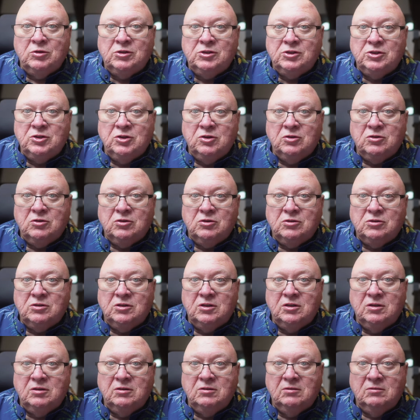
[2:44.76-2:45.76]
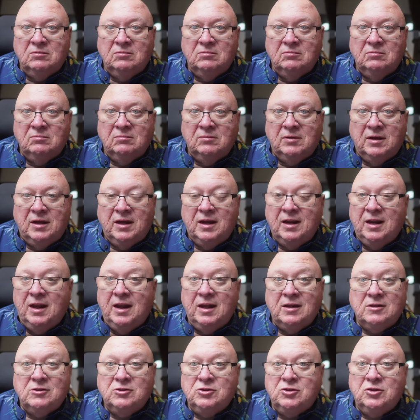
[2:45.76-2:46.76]
was sugars. It
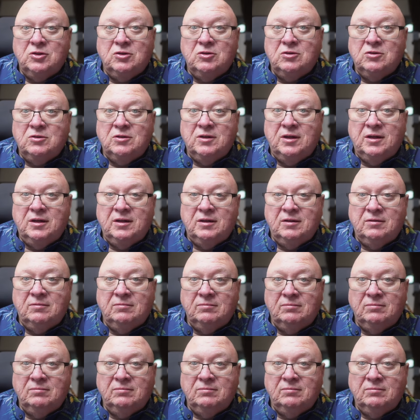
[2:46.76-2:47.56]
had sugar in it.